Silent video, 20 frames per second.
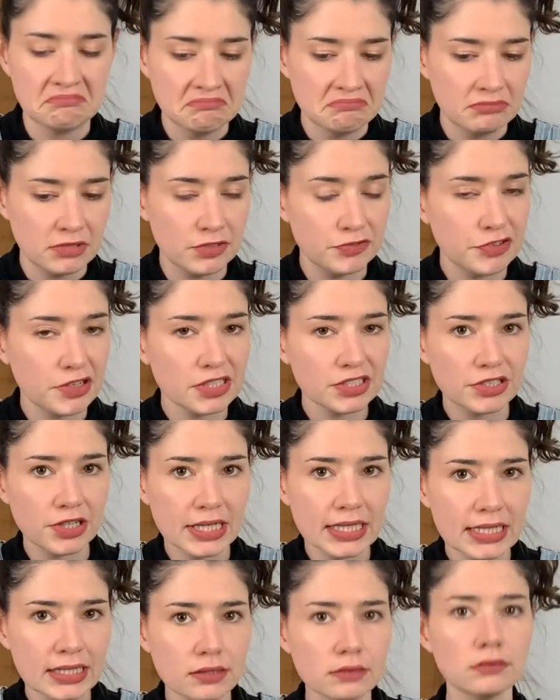It's
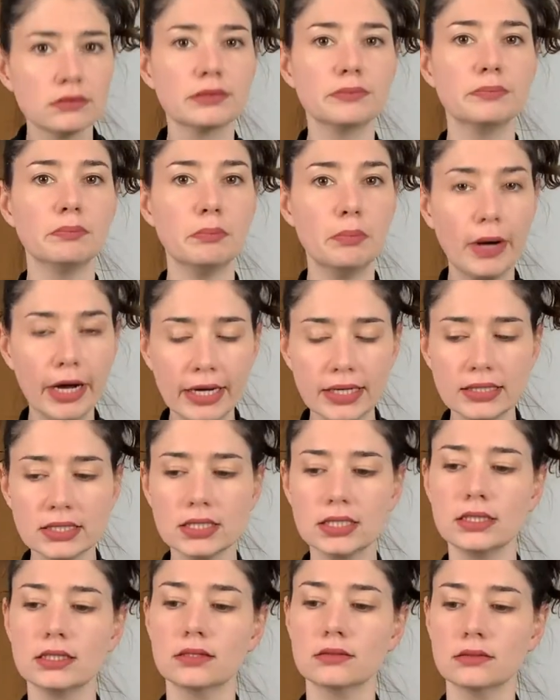frustrating,
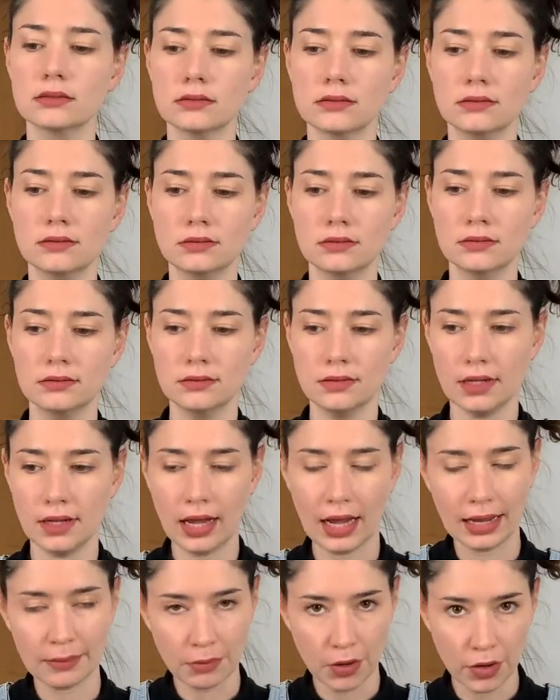but
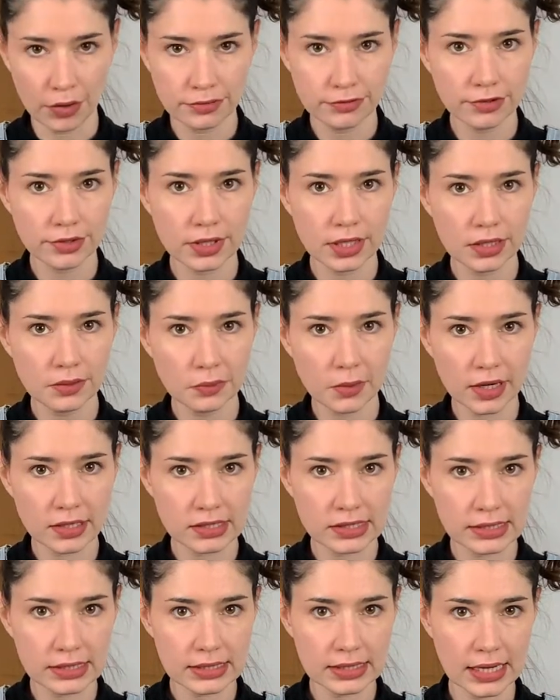I'm hopeful that it works
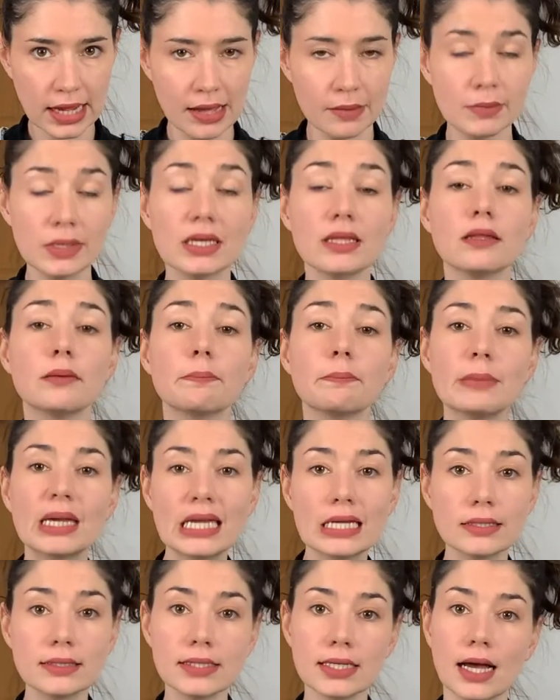this time. In the
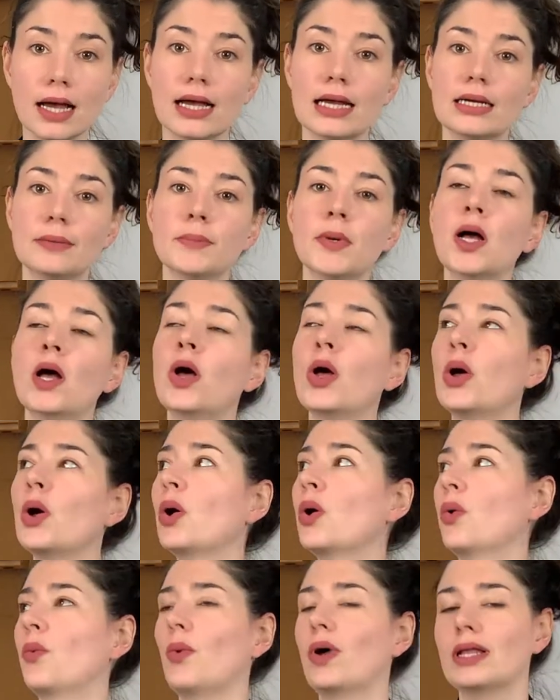meantime,
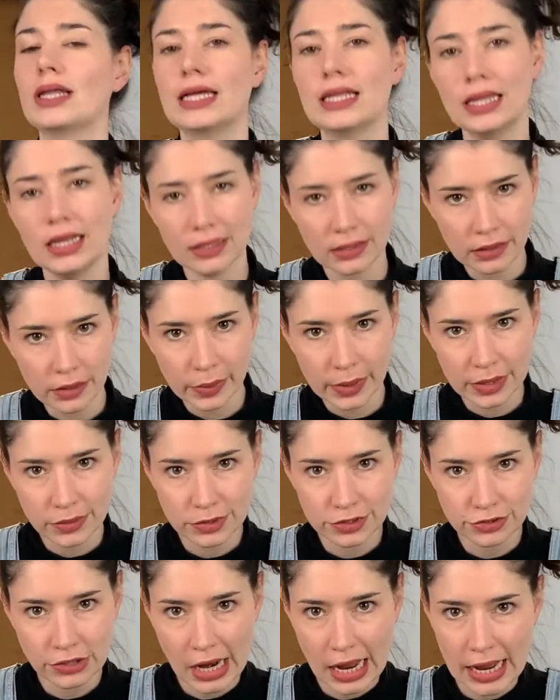while I let the quickwood
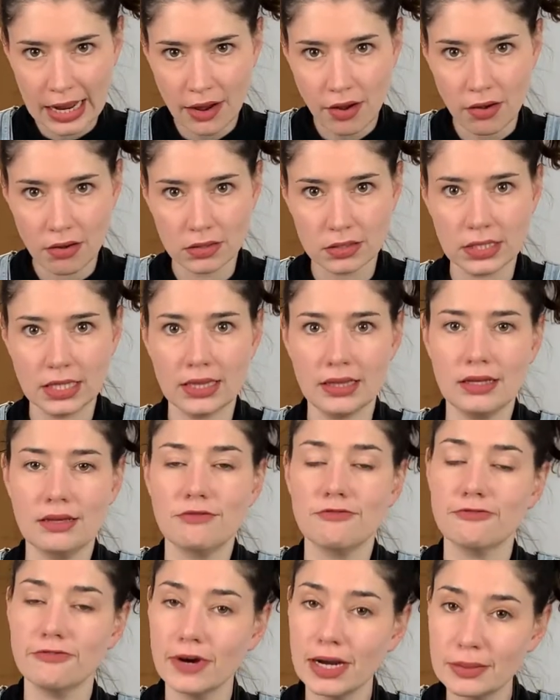dry on the
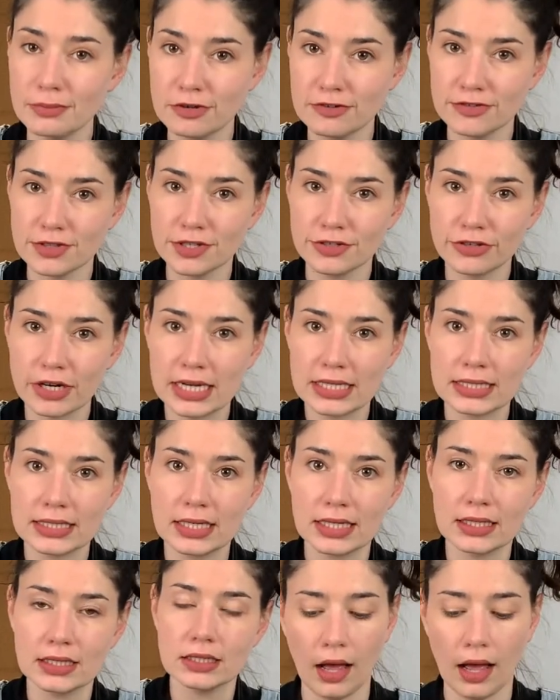frame of the
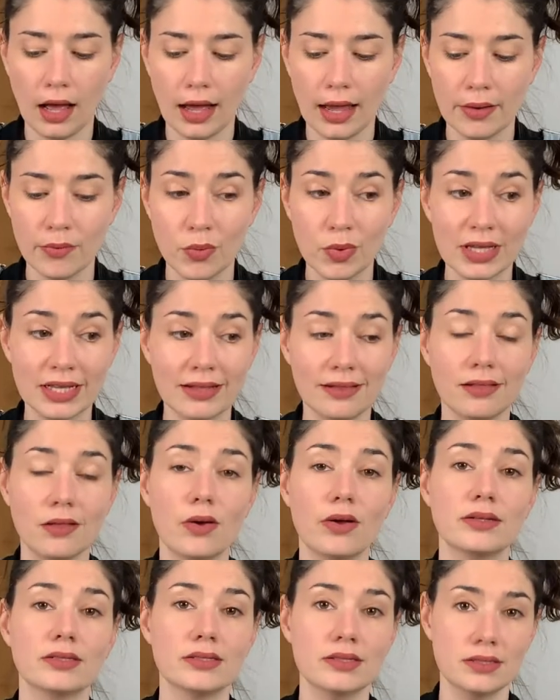dresser, I
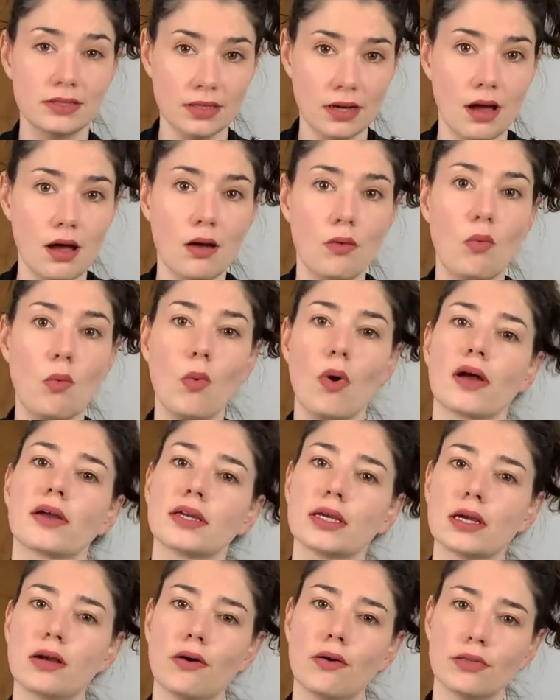will start
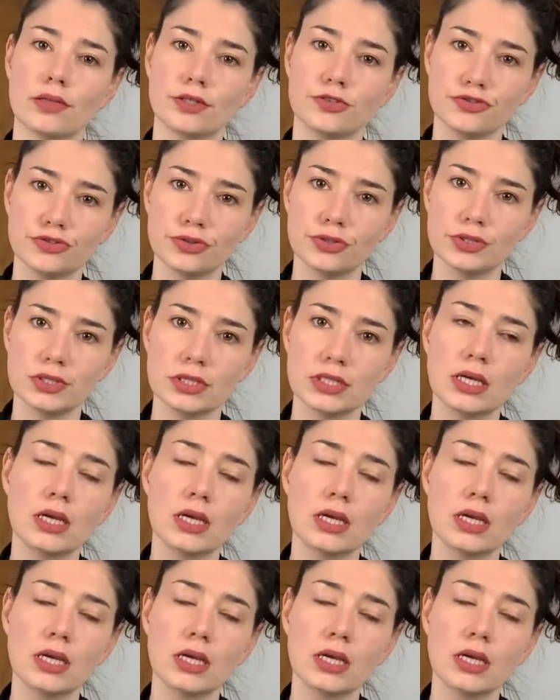working on the drawers.